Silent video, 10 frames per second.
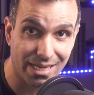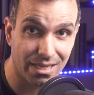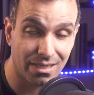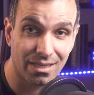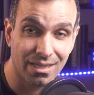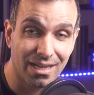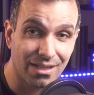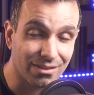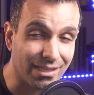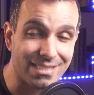in.
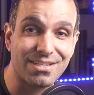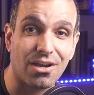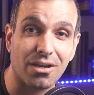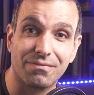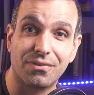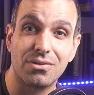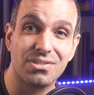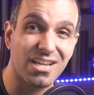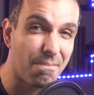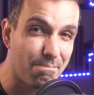Let's talk first
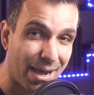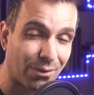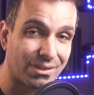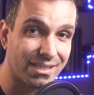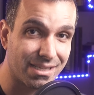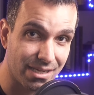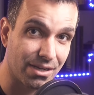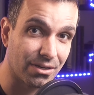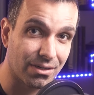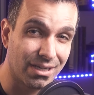about the
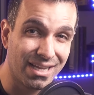gear.